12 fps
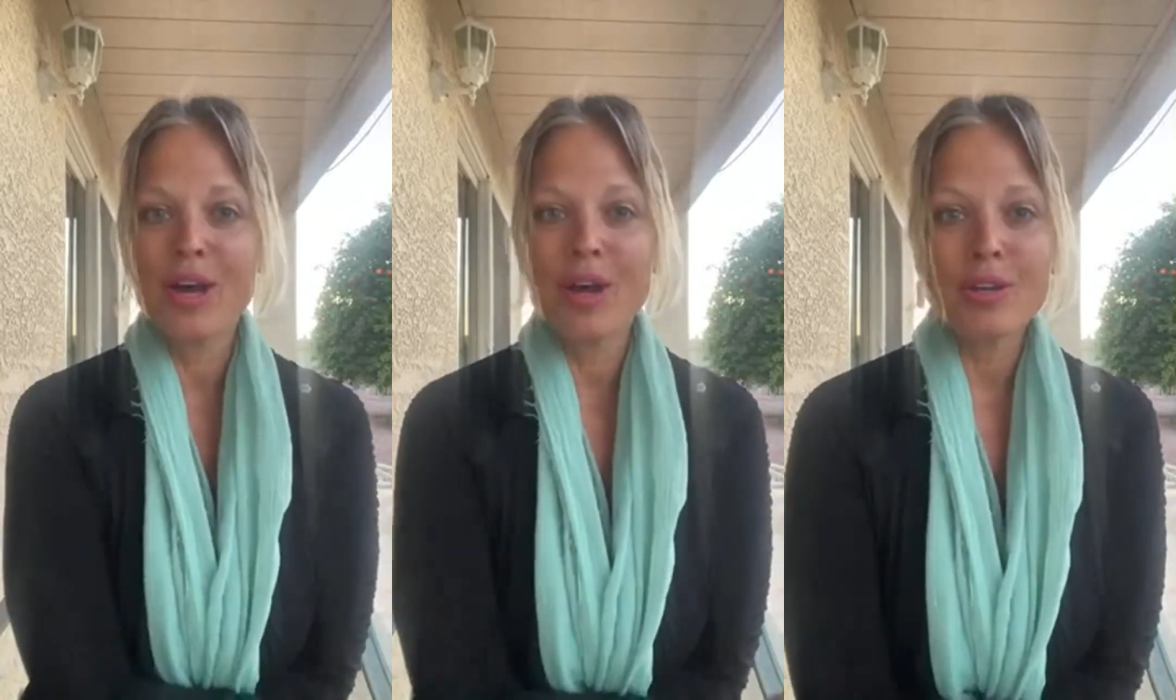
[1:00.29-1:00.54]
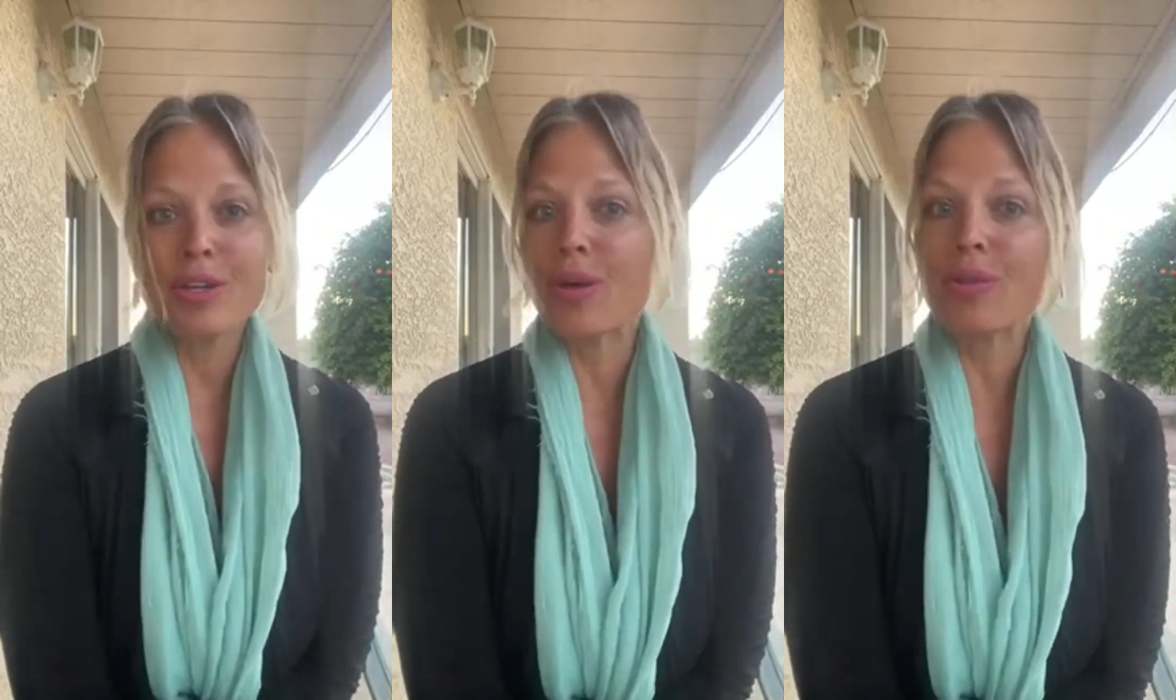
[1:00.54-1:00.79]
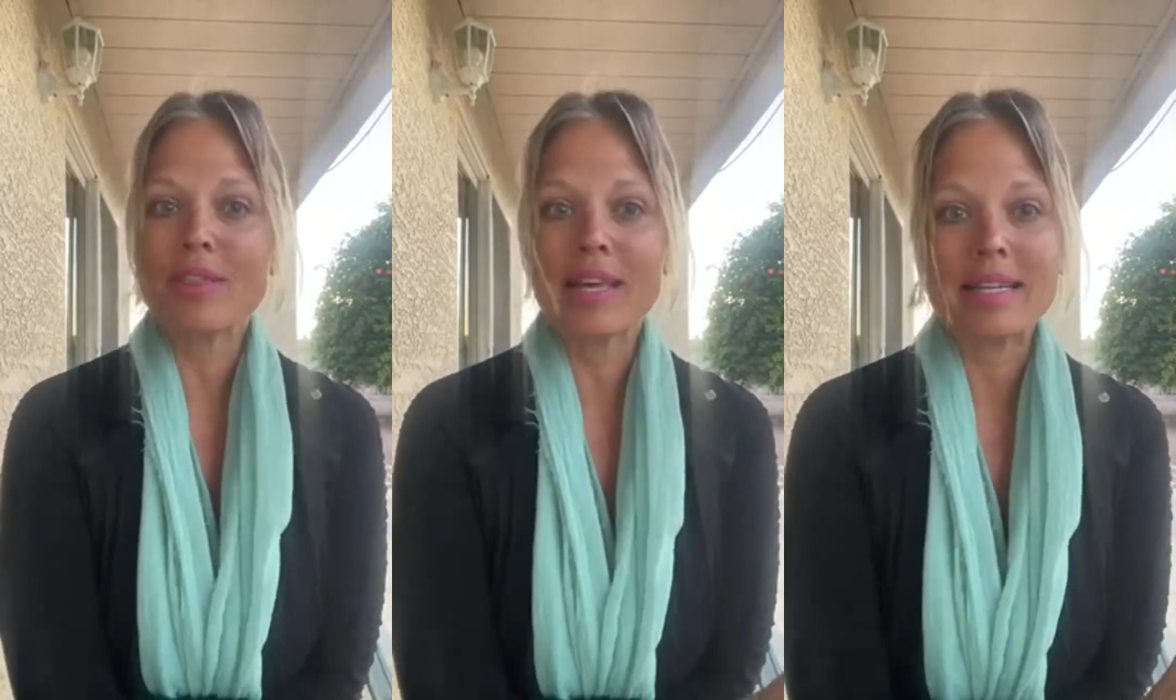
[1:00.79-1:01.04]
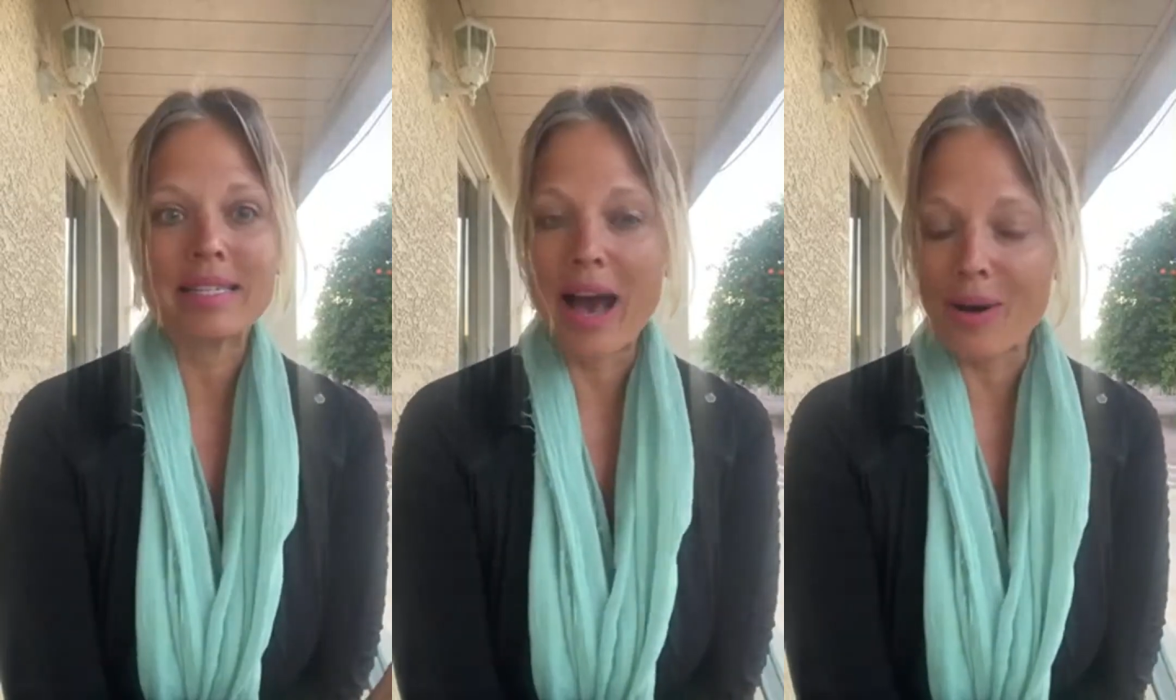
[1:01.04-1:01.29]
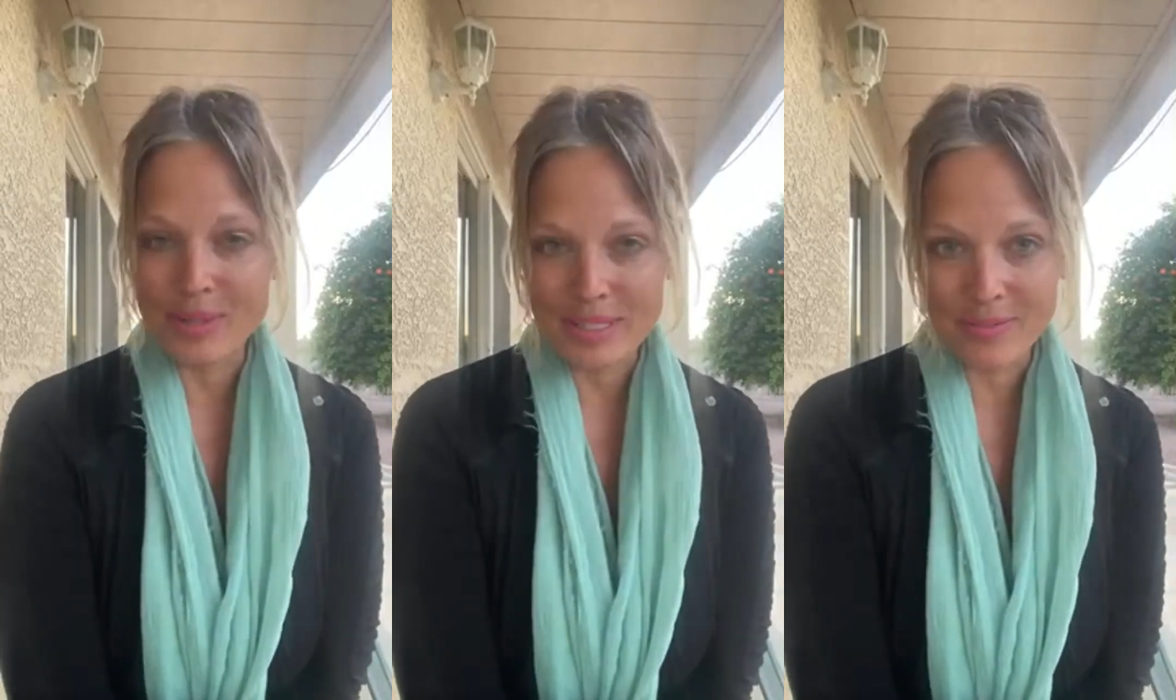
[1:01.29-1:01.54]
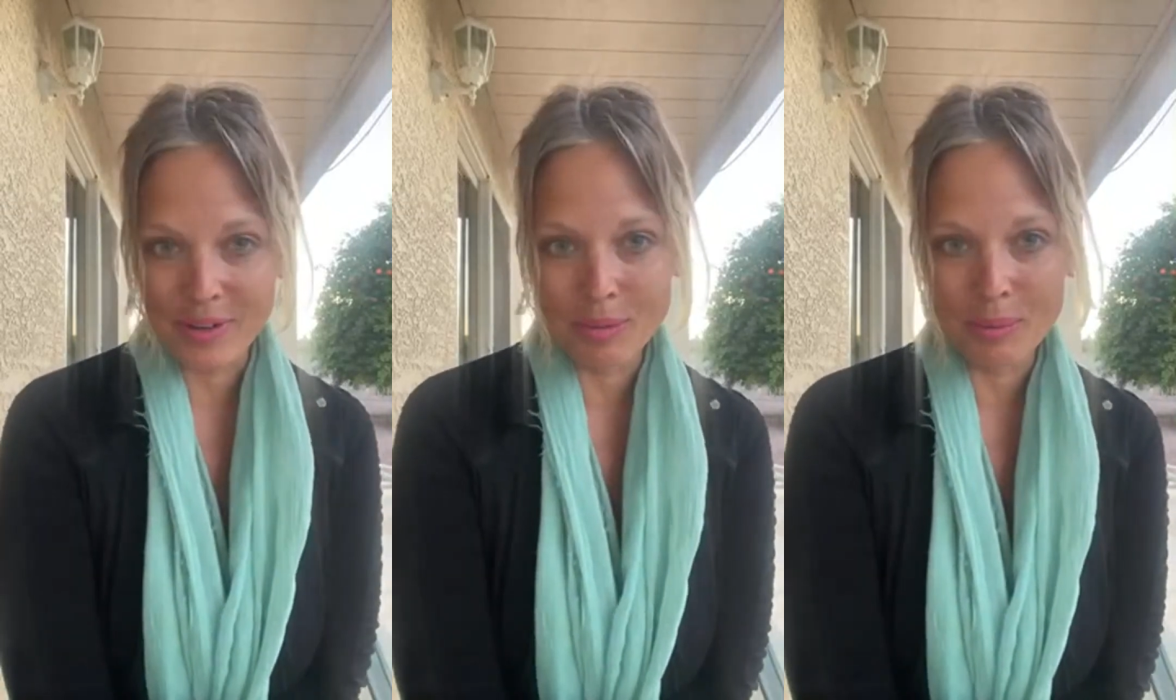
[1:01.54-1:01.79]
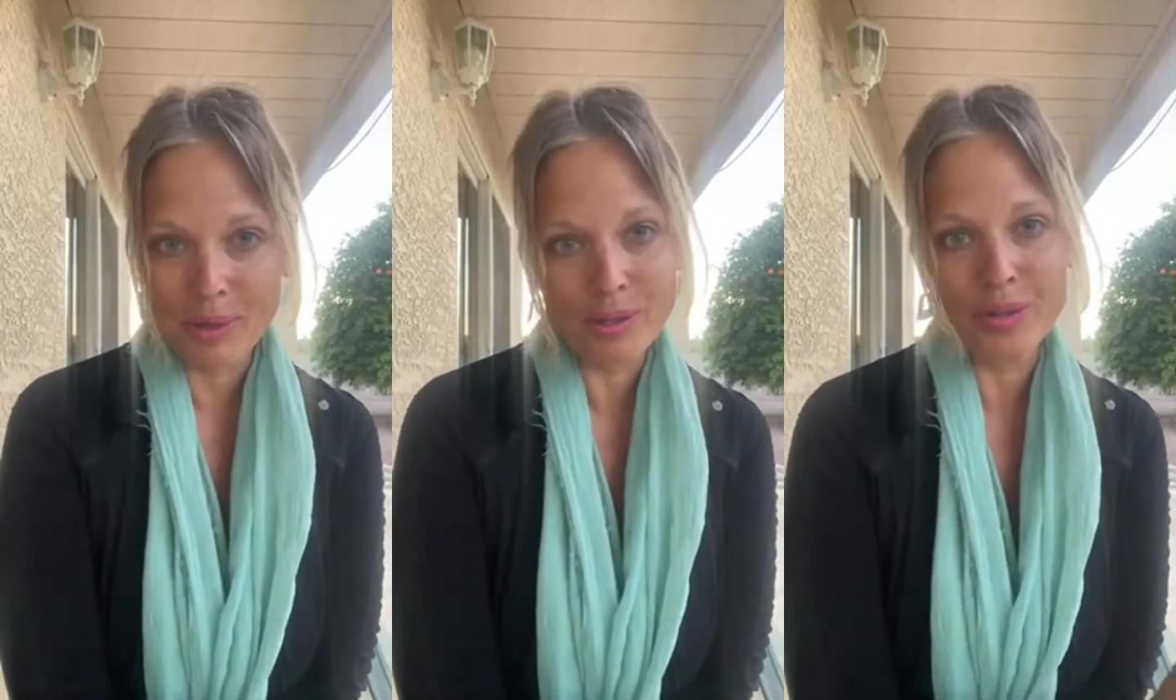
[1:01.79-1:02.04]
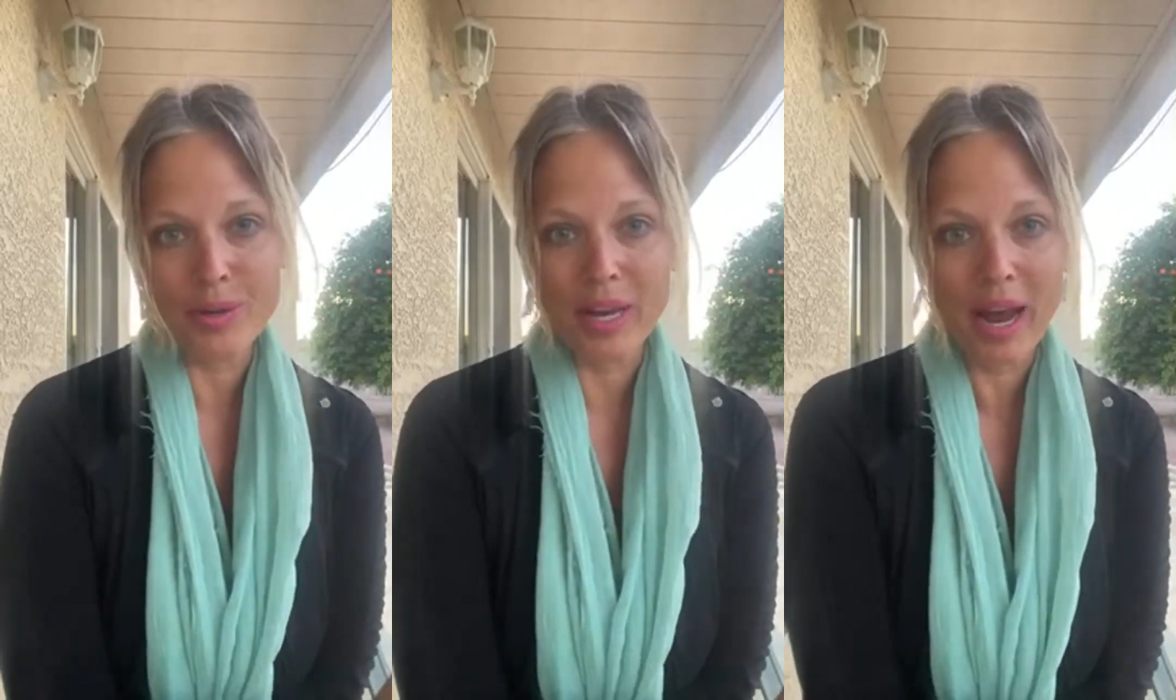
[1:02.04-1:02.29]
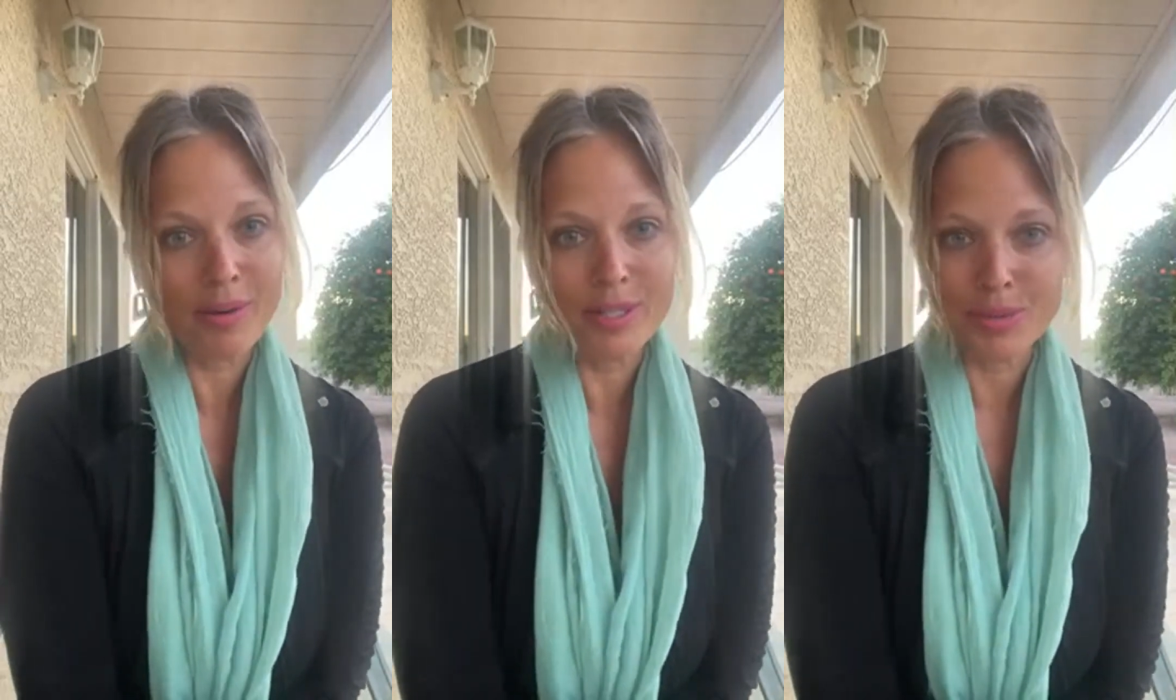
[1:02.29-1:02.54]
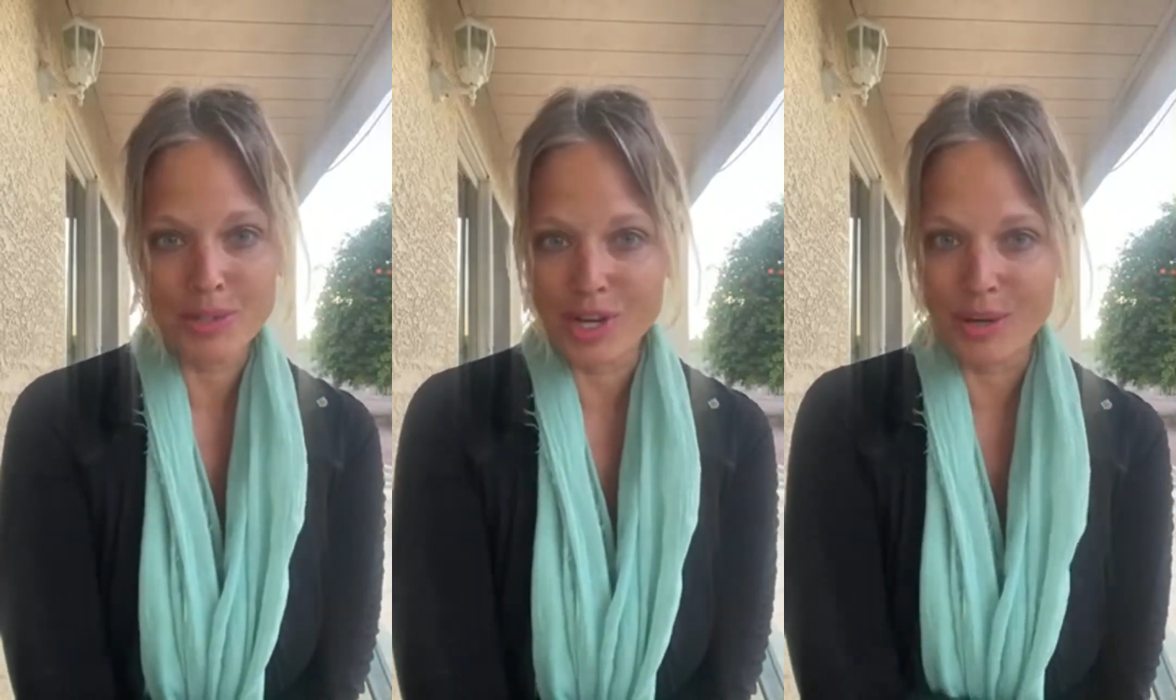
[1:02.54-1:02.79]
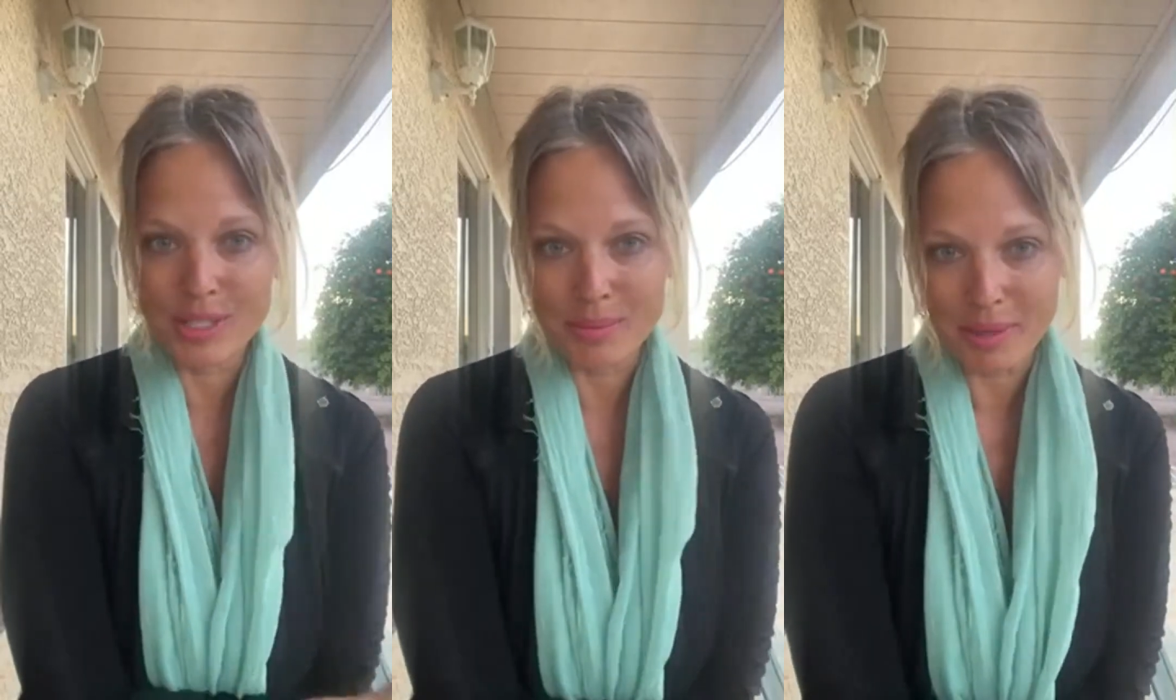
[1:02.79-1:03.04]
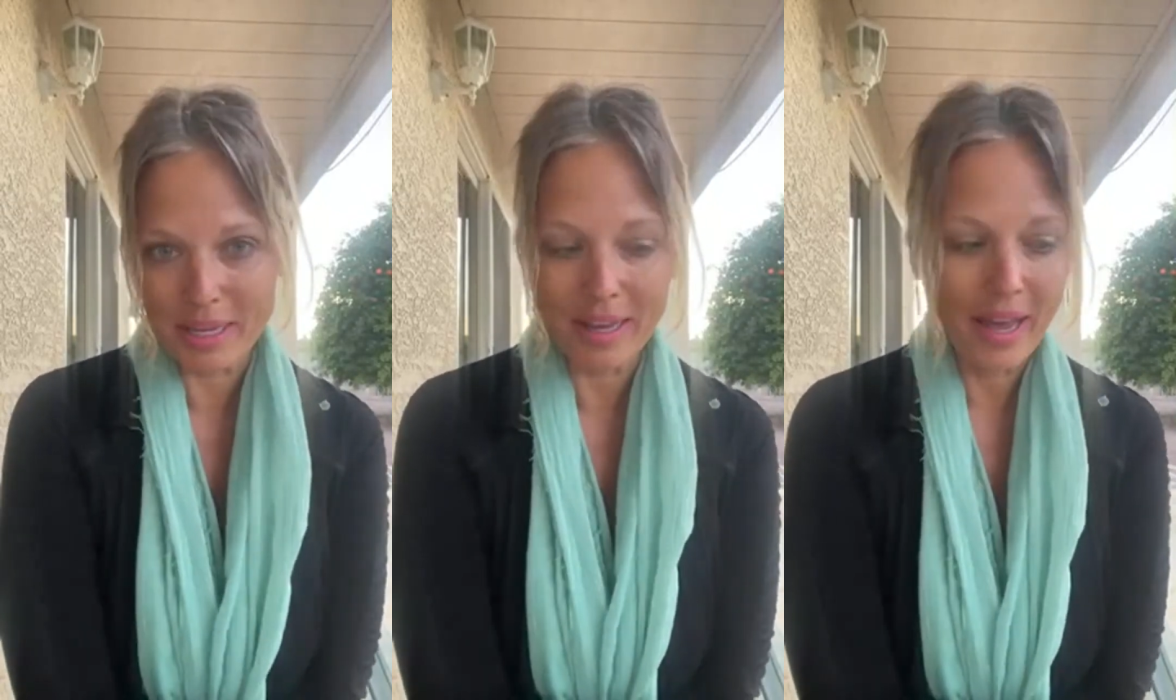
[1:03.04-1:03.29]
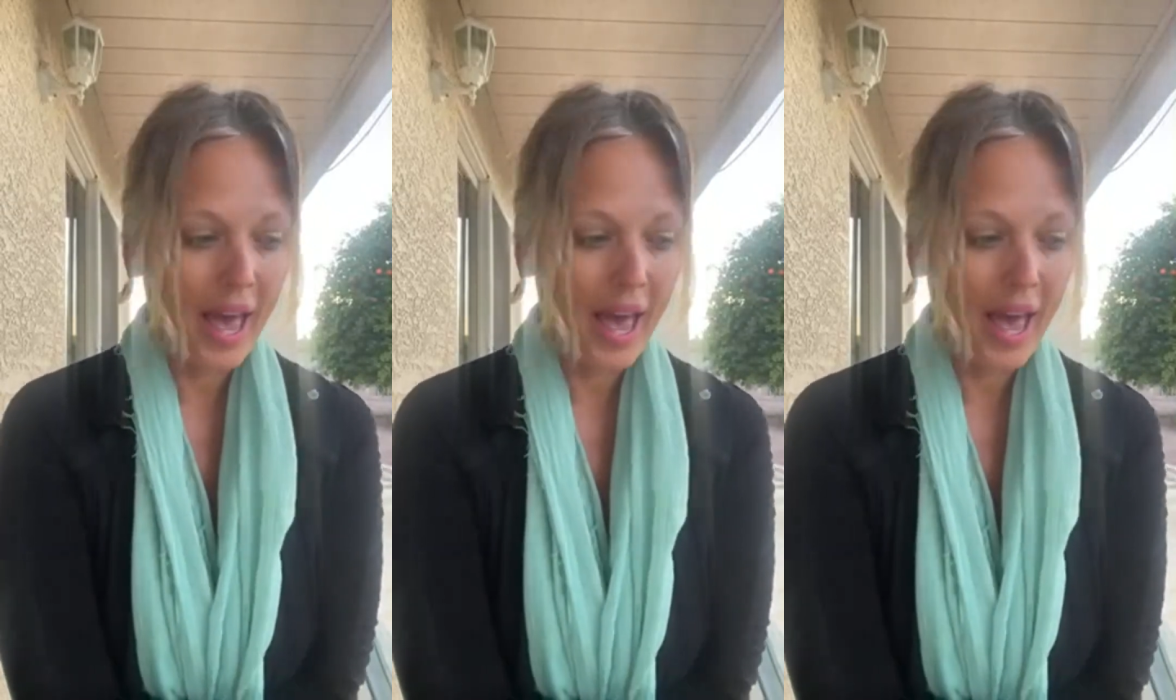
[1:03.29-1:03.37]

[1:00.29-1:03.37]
know that that is always available, and you can always reach out to me